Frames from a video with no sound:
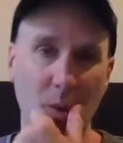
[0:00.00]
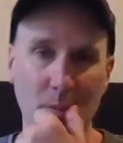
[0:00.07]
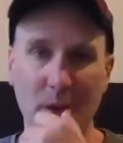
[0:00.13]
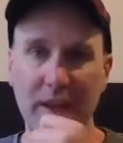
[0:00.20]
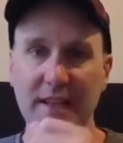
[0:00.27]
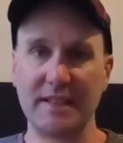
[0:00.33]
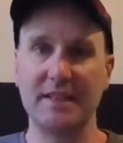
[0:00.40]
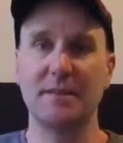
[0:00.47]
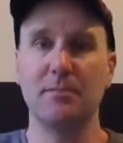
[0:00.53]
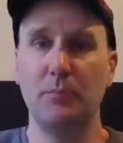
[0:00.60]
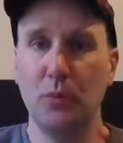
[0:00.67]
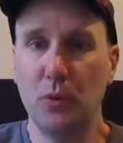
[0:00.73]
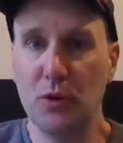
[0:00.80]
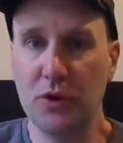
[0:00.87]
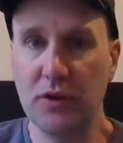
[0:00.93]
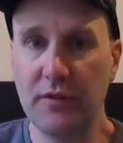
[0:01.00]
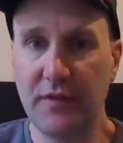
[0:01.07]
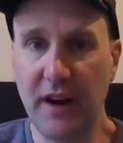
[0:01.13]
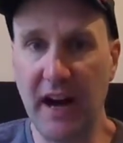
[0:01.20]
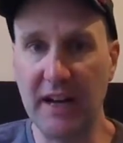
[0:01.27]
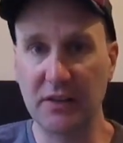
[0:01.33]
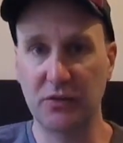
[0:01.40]
But this is important
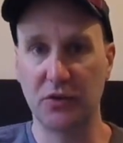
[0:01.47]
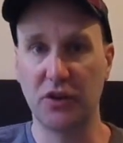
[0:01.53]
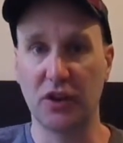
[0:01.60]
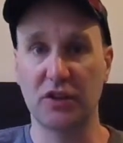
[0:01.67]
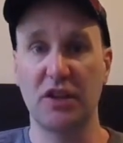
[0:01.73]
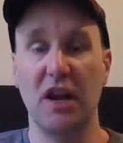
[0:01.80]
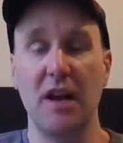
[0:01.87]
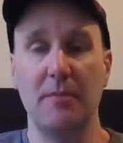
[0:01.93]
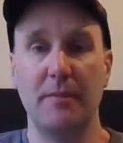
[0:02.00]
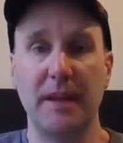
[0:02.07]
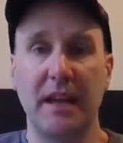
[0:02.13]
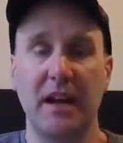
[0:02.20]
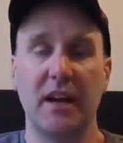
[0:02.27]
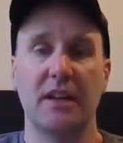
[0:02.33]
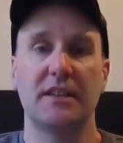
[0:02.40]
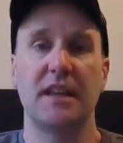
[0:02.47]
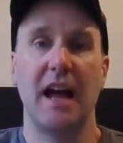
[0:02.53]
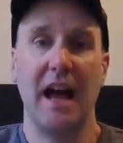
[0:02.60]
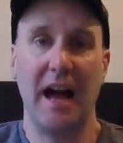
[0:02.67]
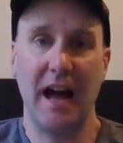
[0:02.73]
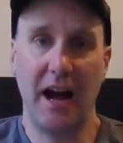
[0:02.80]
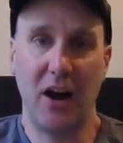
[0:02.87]
for astronauts because
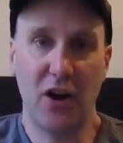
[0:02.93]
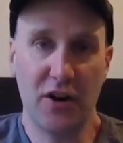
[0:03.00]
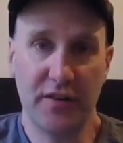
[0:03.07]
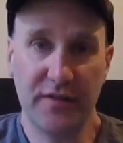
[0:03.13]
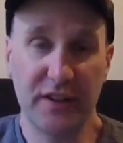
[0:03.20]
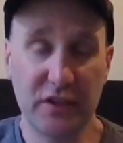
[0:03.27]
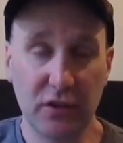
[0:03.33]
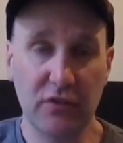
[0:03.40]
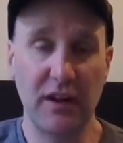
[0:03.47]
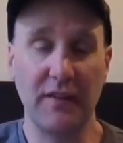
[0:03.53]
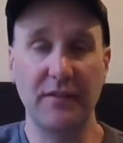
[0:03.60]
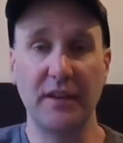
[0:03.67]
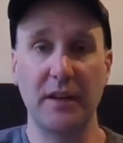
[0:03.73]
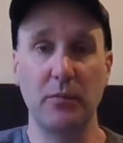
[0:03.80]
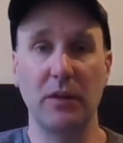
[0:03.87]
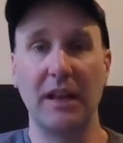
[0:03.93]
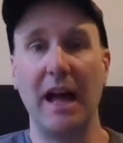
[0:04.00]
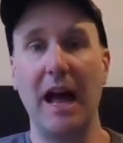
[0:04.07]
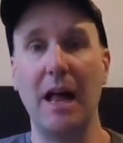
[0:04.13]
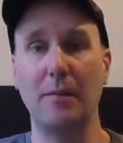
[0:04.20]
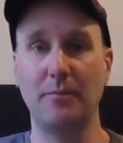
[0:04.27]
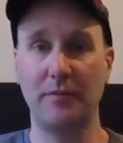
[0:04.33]
artificial gravity will
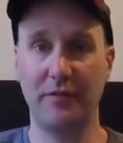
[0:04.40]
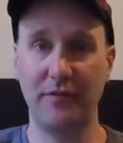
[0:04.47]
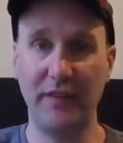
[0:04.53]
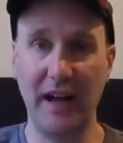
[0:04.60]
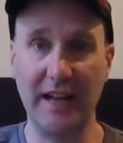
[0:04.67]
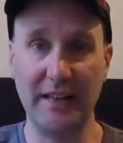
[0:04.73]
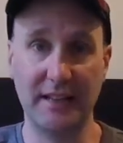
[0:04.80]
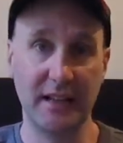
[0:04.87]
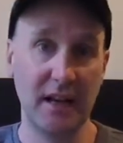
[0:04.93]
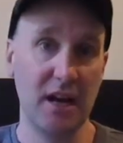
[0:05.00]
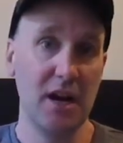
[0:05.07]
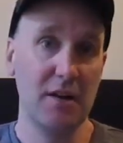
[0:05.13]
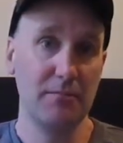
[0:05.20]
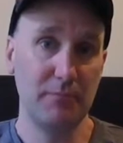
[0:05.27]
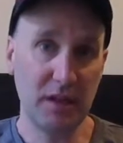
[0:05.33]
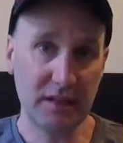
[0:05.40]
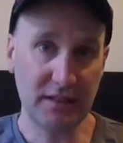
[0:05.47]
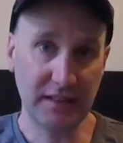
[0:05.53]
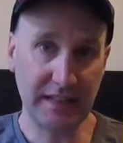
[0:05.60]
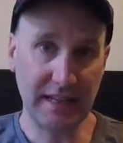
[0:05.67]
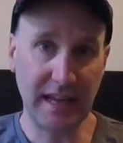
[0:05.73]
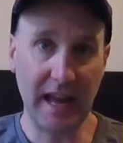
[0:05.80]
help fight
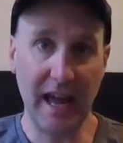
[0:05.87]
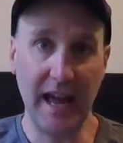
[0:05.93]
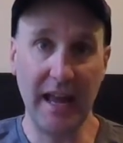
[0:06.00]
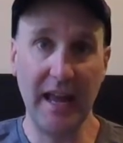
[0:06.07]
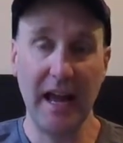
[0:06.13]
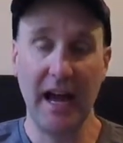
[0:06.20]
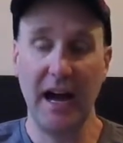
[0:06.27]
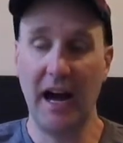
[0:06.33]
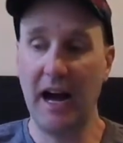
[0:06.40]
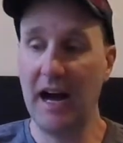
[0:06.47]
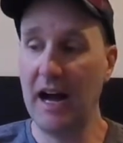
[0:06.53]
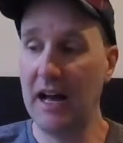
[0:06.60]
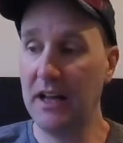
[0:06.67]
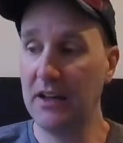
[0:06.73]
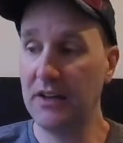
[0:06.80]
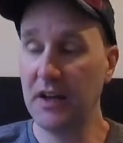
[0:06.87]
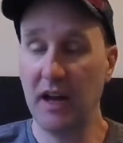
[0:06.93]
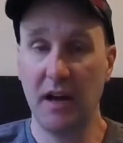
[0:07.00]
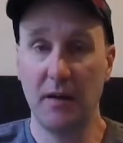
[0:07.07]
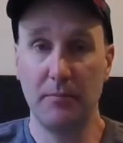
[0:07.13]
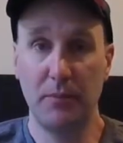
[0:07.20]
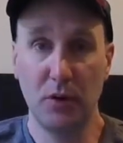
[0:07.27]
muscle decay and
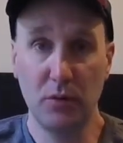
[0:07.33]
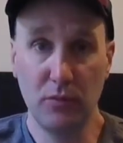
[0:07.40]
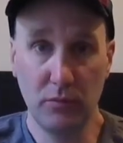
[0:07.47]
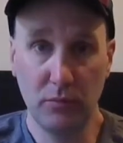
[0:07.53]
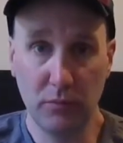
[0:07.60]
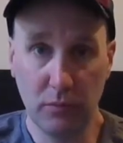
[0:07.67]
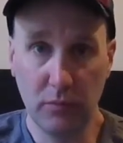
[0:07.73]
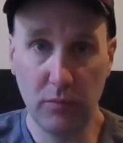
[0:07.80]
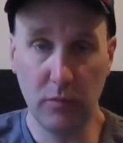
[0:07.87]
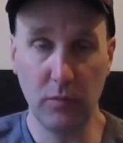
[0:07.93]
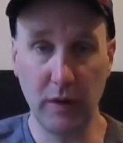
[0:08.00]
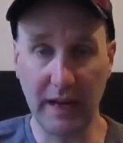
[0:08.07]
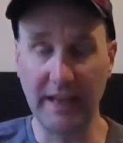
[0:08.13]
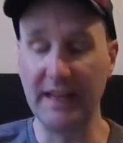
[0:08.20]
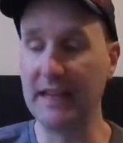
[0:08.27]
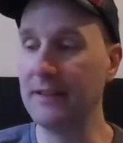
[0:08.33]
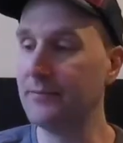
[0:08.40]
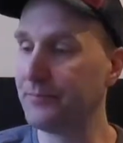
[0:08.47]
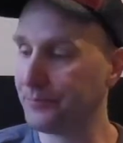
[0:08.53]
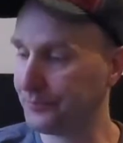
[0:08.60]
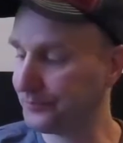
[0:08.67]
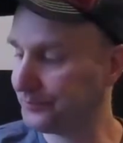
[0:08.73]
bone weakening.
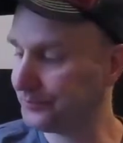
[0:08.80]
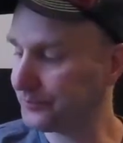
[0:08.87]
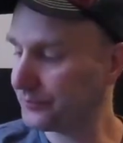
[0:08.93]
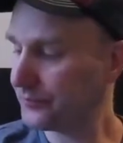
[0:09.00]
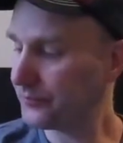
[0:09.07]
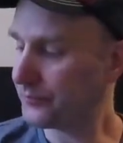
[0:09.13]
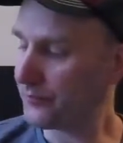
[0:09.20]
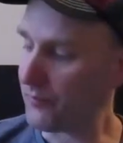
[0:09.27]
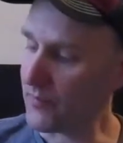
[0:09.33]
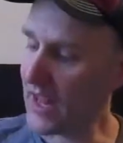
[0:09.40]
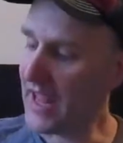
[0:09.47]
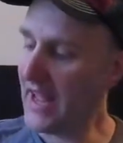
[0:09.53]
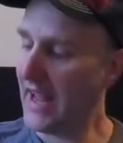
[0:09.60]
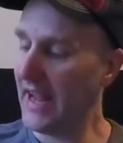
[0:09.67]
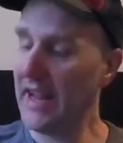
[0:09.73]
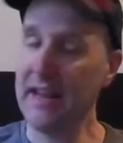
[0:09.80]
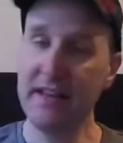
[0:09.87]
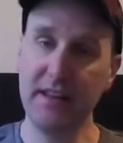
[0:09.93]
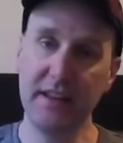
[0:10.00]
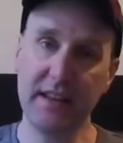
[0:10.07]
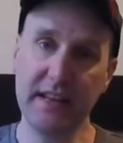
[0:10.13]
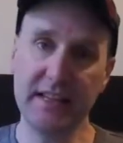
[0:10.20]
In the